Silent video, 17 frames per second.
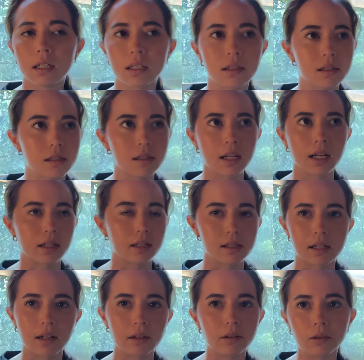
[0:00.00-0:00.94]
This is hands
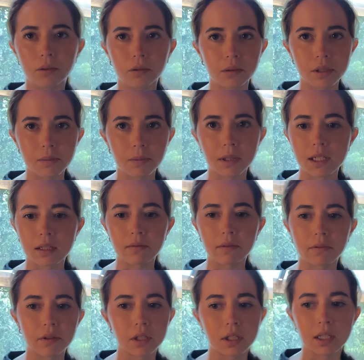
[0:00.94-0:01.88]
down the coolest place I've
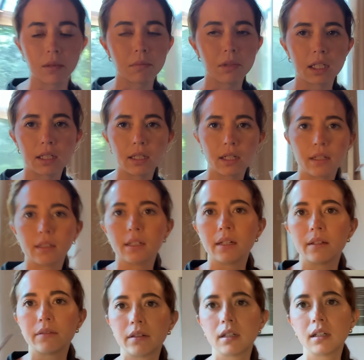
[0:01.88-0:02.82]
ever stayed in my entire life.